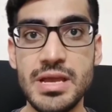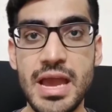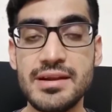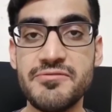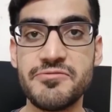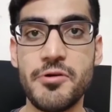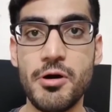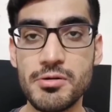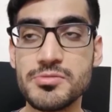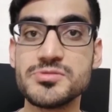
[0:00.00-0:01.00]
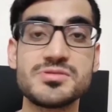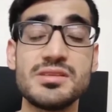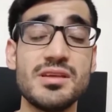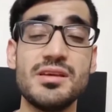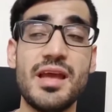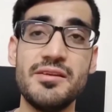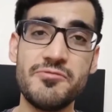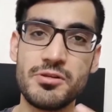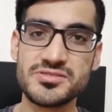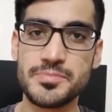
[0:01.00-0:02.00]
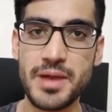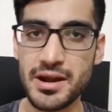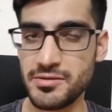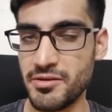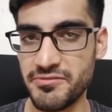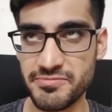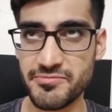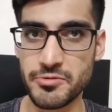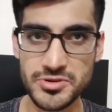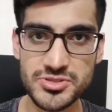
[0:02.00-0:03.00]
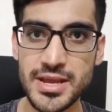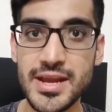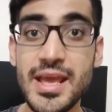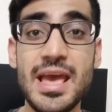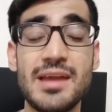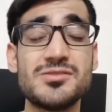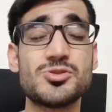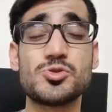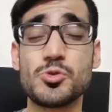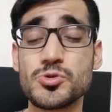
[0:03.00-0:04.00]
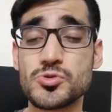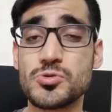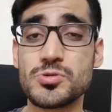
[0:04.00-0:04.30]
and it follows the pattern of First Aid, and it's so